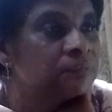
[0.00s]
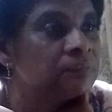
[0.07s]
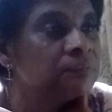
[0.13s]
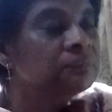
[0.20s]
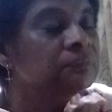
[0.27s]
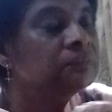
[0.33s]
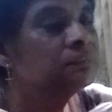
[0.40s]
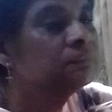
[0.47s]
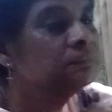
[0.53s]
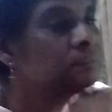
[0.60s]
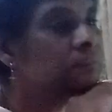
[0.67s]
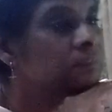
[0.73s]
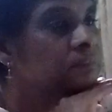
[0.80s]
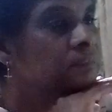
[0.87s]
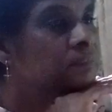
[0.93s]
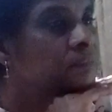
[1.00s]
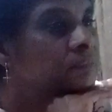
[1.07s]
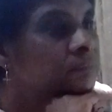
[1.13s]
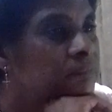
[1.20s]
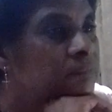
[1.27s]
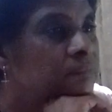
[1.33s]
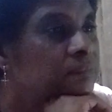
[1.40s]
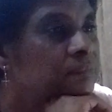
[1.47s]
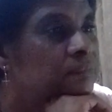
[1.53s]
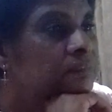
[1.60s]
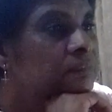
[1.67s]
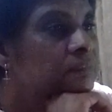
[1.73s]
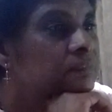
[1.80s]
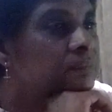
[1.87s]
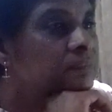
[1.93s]

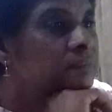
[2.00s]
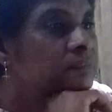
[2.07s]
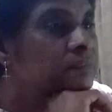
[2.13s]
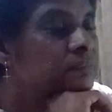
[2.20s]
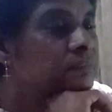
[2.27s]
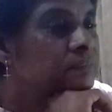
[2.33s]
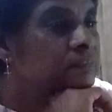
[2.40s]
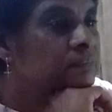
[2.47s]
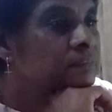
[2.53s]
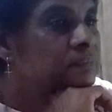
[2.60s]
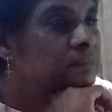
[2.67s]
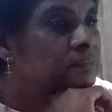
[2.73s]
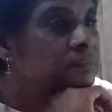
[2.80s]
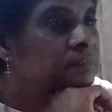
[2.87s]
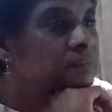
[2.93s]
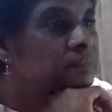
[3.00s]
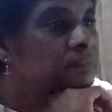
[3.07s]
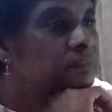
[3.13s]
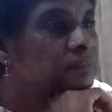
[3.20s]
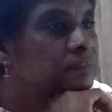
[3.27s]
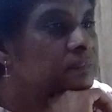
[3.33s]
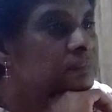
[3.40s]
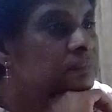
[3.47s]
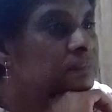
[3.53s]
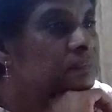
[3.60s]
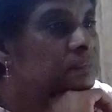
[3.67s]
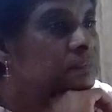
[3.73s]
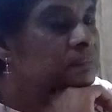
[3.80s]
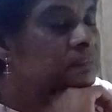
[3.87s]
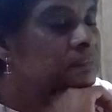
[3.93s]

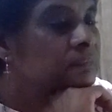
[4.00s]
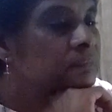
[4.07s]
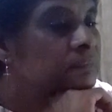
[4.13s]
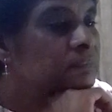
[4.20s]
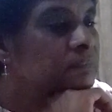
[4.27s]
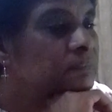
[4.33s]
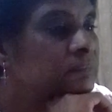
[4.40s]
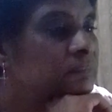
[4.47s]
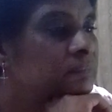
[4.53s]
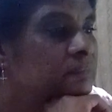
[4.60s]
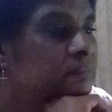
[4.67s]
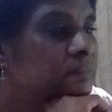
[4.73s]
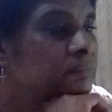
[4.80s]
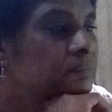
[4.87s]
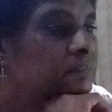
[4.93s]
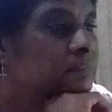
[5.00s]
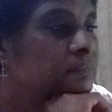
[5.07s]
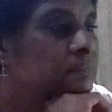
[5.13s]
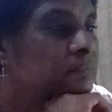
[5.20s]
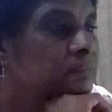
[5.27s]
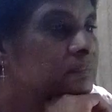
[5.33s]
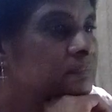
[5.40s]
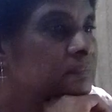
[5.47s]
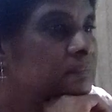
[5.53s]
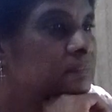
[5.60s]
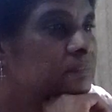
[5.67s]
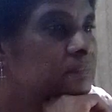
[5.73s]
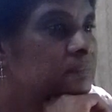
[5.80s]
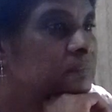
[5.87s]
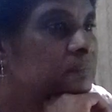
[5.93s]

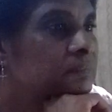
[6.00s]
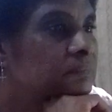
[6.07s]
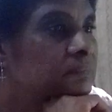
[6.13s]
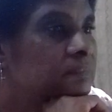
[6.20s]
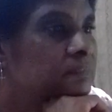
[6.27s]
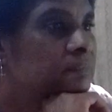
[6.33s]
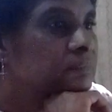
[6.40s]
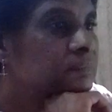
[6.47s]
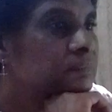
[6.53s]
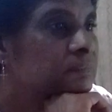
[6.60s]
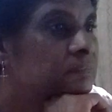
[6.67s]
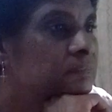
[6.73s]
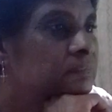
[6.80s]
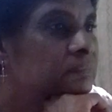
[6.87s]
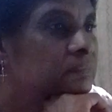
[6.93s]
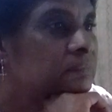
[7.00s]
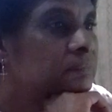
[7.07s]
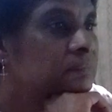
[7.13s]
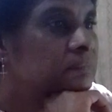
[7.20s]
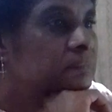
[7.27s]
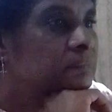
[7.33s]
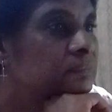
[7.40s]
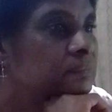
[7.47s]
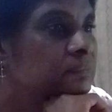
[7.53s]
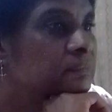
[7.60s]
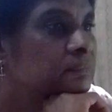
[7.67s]
No one is speaking in this clip.